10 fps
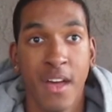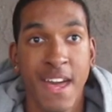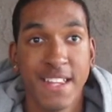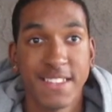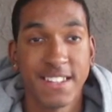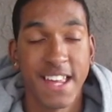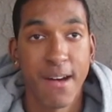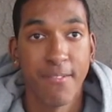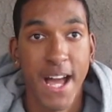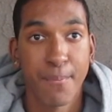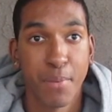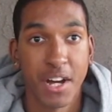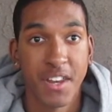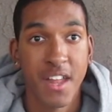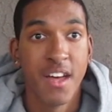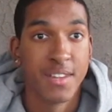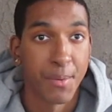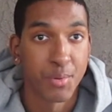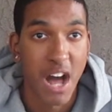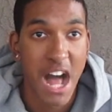Hit the damn like button,
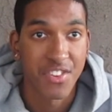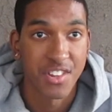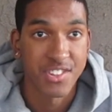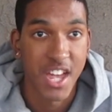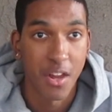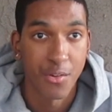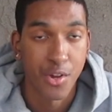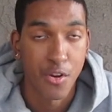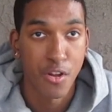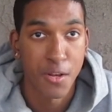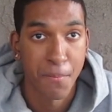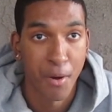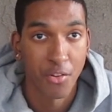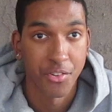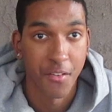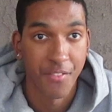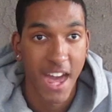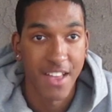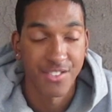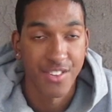subscribe to the channel, turn on the post
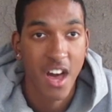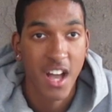notifications,